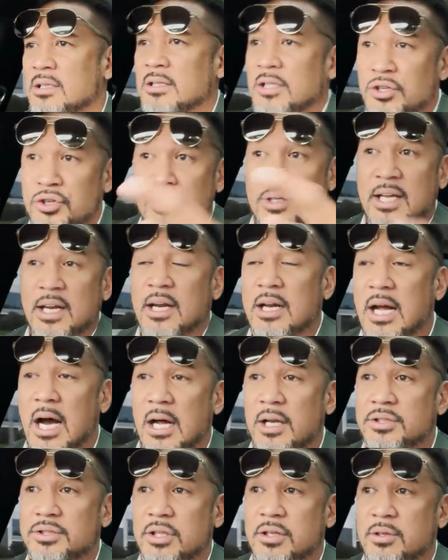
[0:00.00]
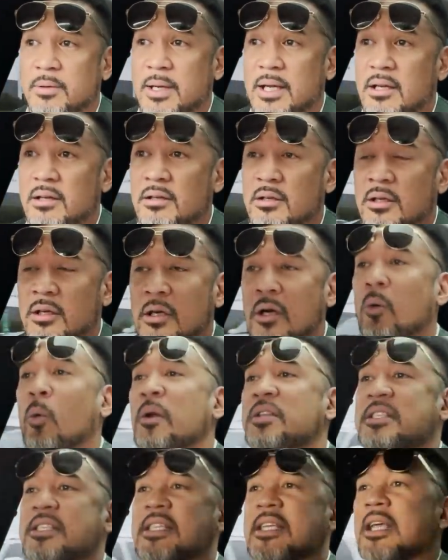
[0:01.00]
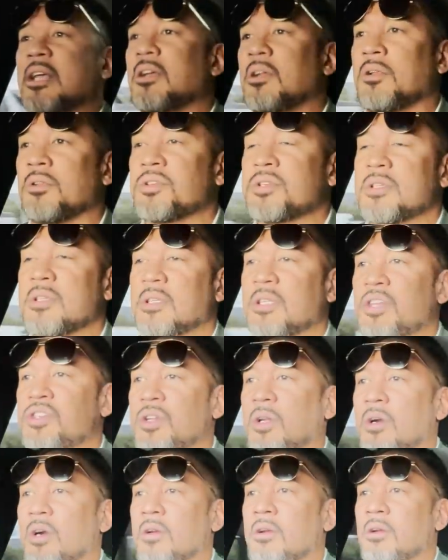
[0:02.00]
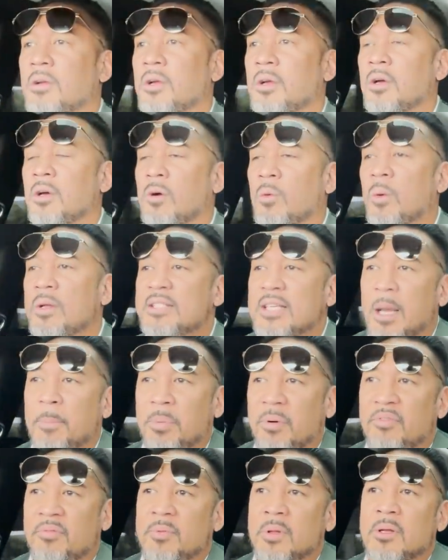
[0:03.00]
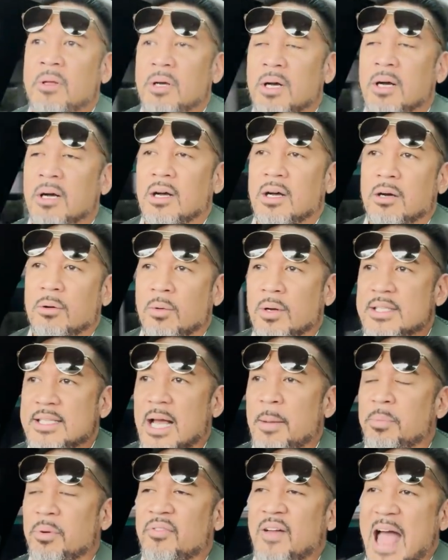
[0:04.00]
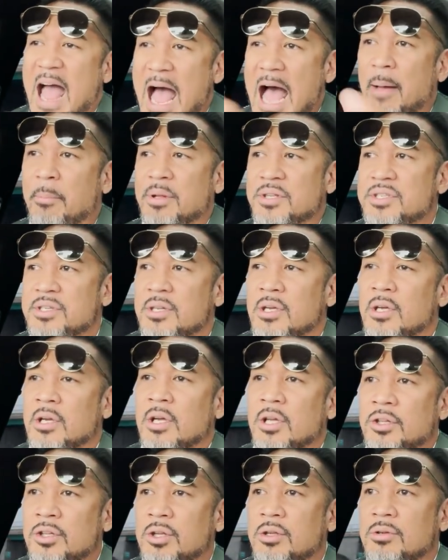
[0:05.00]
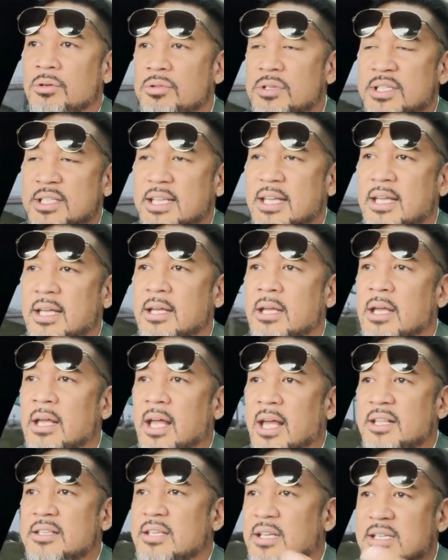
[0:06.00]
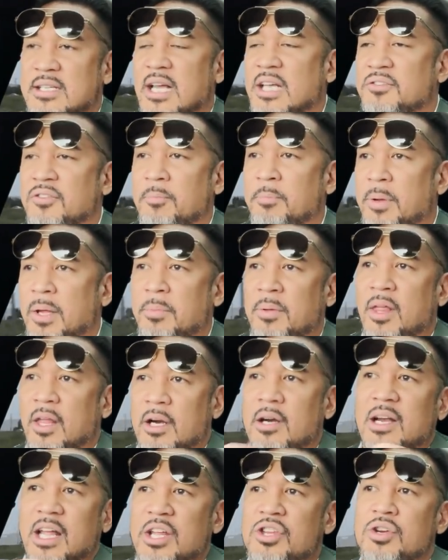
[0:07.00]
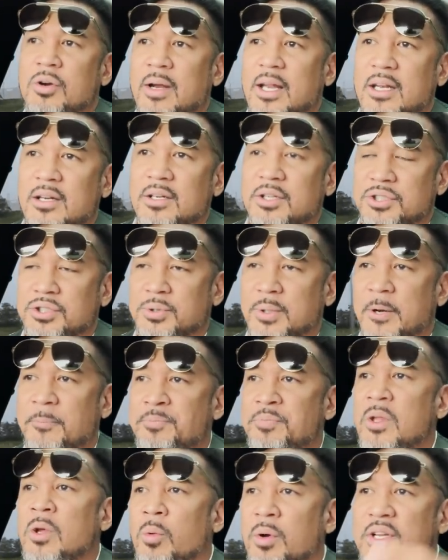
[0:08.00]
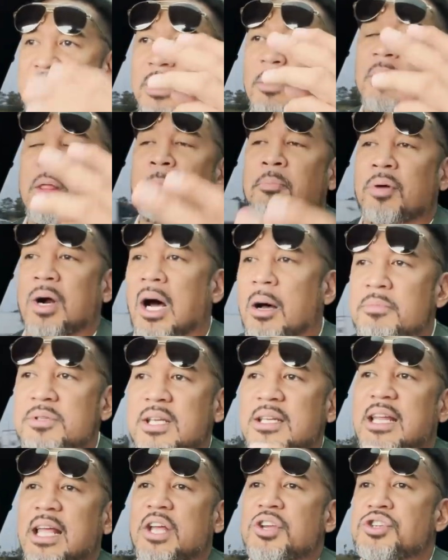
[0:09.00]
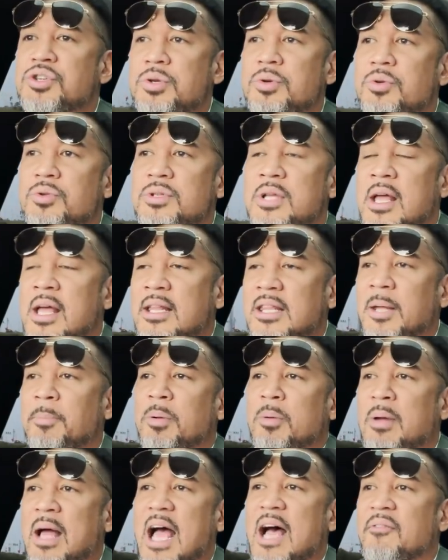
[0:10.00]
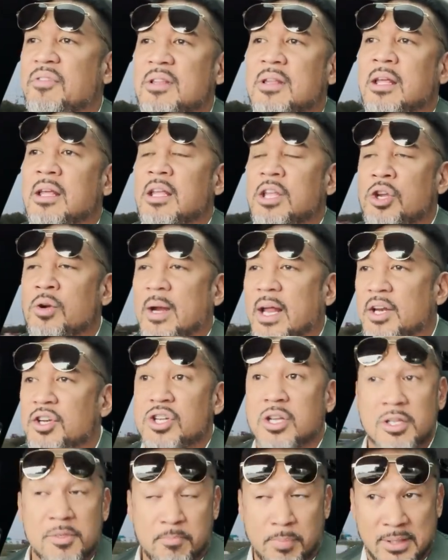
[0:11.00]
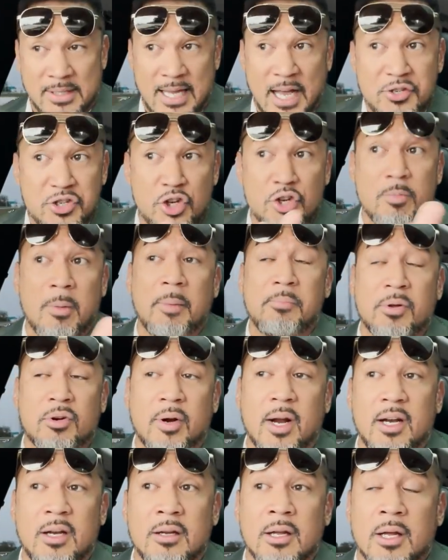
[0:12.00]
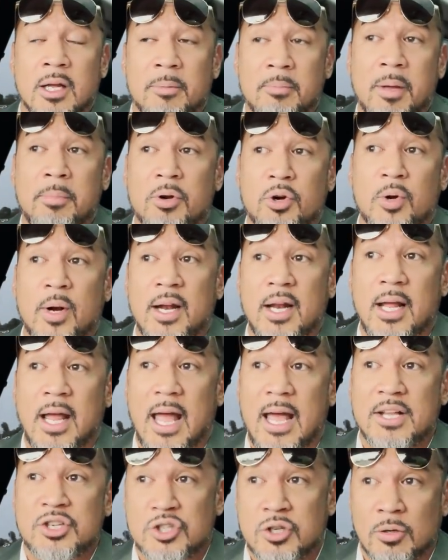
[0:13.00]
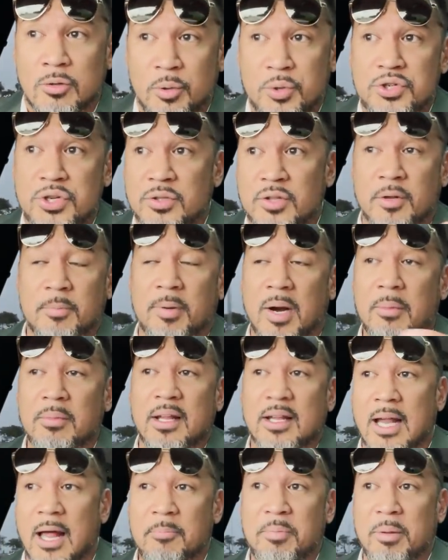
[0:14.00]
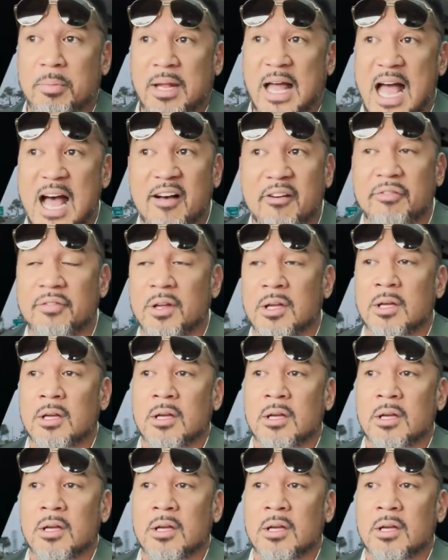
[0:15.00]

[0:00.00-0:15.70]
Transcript: Did you need a college degree? What skills did you learn? What type of habits do you see in successful people that are in your industry? What are some of the problems and issues that people have in your industry? Because potentially you might be creating a solution to the problem that a lot of people have